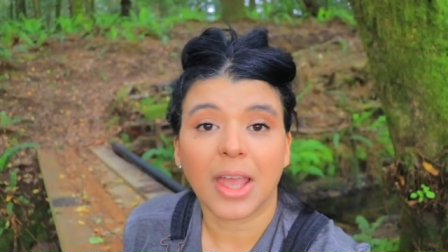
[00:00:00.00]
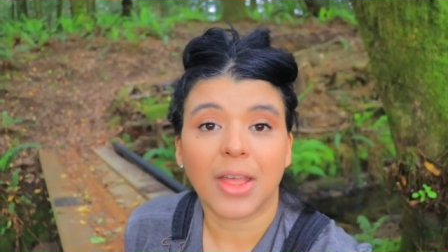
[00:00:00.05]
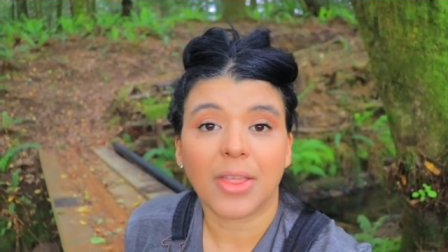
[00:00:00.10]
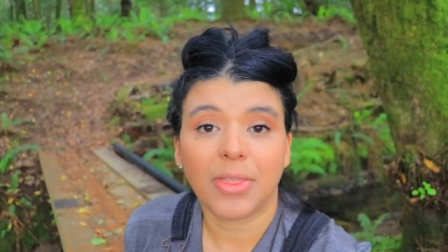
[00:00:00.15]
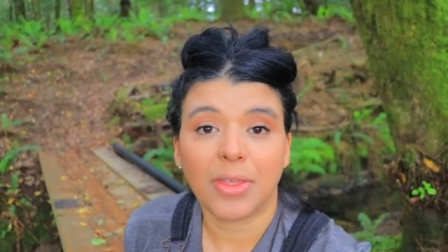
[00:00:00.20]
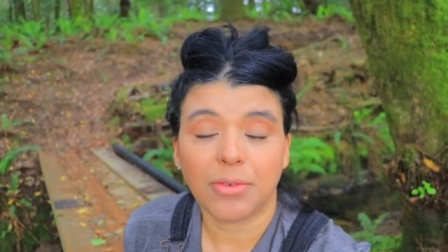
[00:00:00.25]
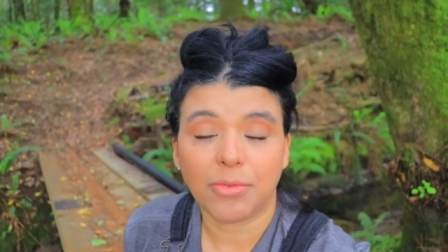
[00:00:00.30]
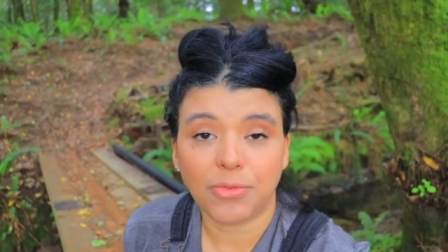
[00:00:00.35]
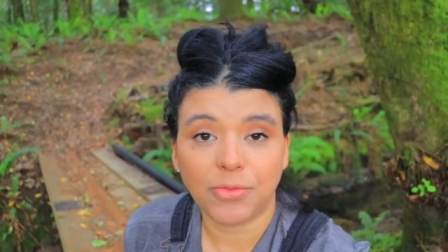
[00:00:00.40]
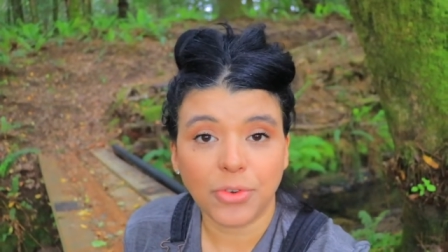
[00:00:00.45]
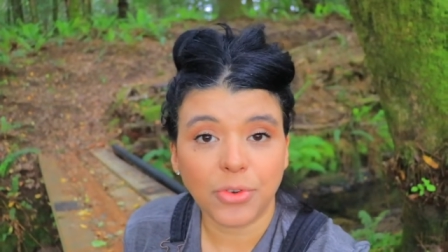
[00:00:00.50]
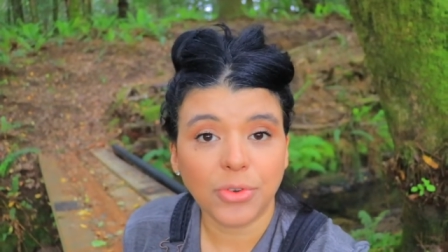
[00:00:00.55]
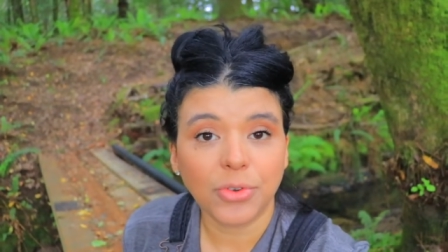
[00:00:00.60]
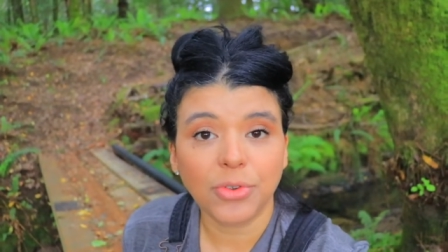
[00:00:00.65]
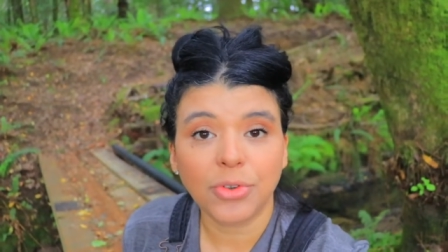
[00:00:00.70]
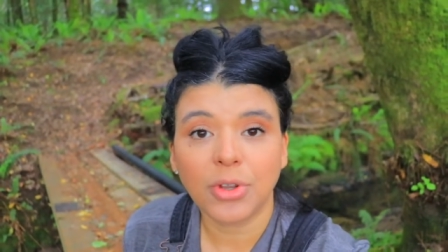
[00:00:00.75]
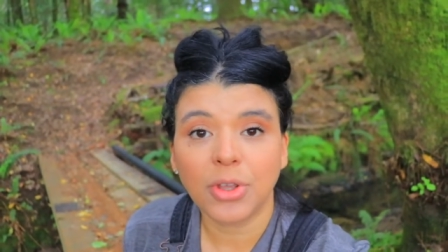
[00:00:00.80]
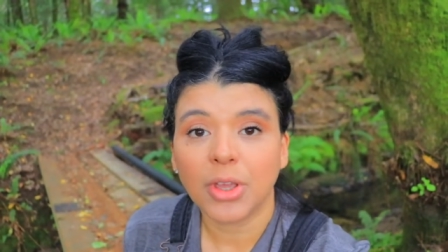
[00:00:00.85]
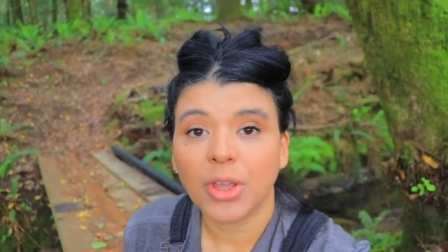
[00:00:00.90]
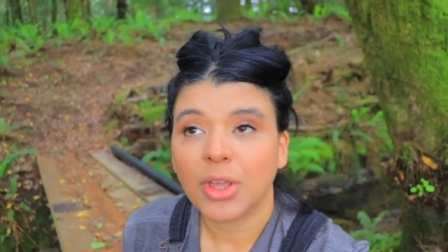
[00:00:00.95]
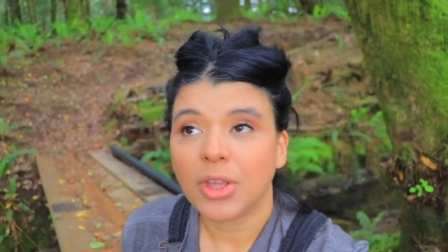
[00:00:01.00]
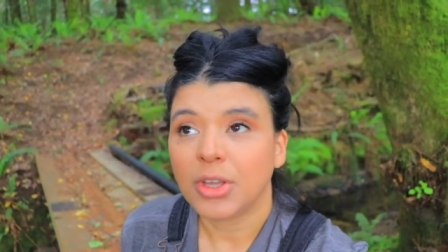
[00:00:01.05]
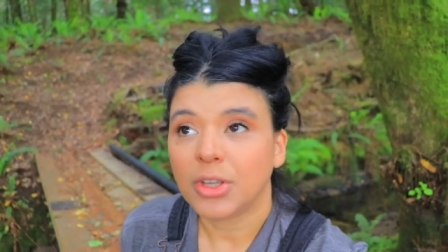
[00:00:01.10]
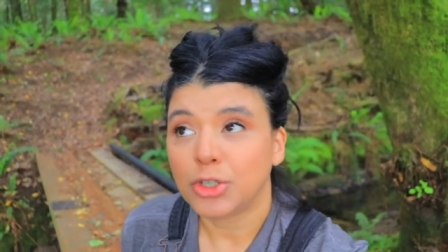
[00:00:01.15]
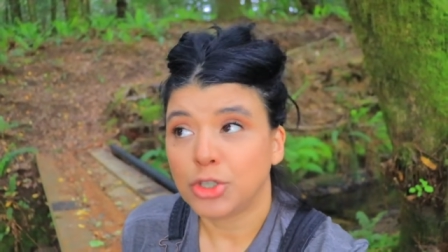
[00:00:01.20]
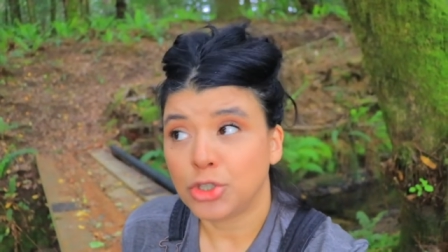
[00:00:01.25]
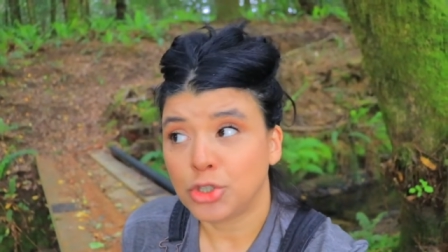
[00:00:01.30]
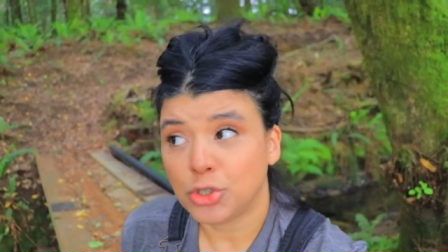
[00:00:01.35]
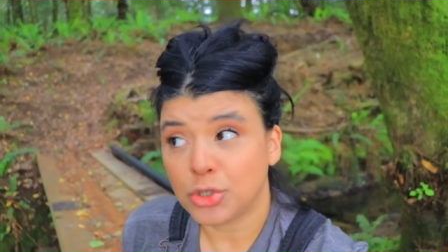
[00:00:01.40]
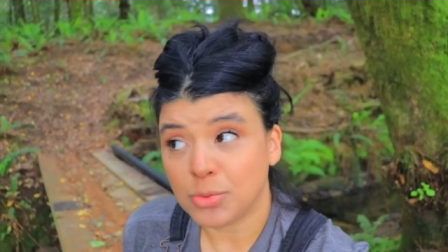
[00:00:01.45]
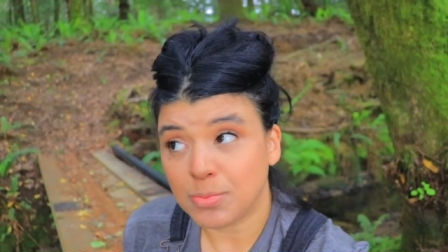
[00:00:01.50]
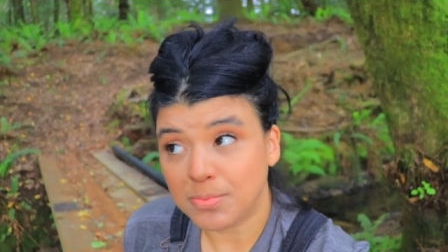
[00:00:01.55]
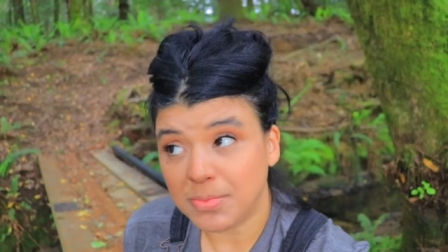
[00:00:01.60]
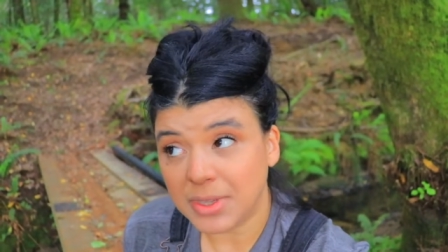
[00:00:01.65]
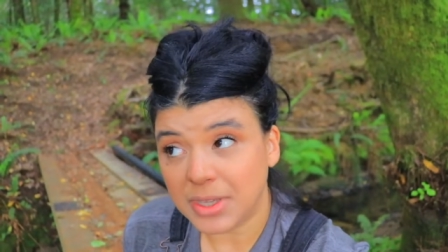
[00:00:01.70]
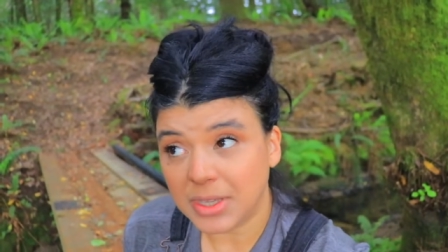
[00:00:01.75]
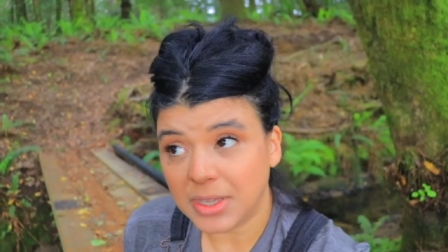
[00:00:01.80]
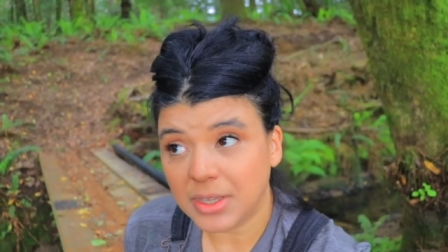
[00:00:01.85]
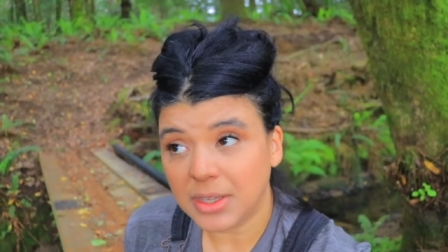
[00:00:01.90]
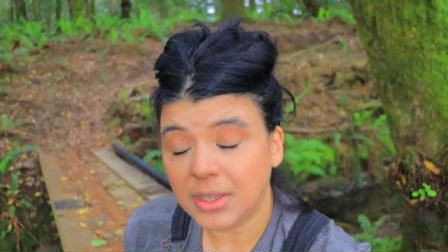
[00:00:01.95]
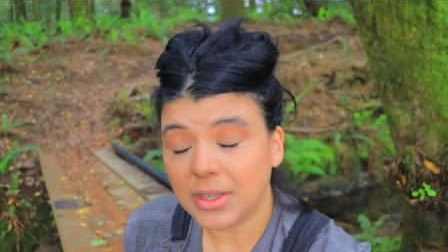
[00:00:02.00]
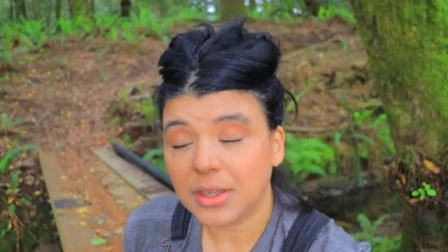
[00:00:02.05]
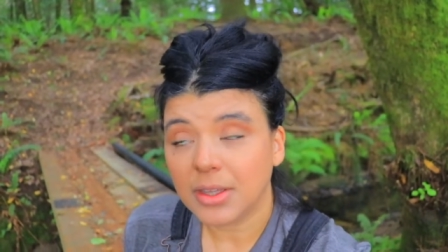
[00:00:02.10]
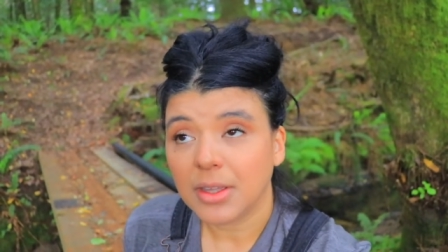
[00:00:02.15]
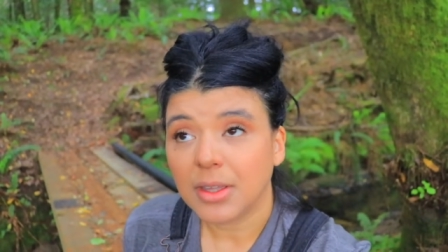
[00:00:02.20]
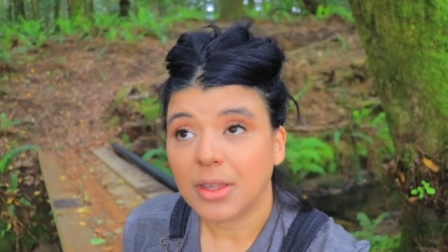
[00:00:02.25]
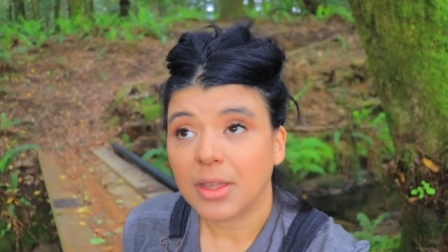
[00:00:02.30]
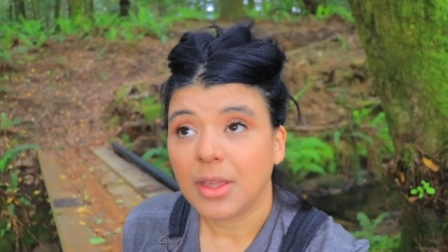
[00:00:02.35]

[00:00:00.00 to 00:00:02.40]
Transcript: the food to me,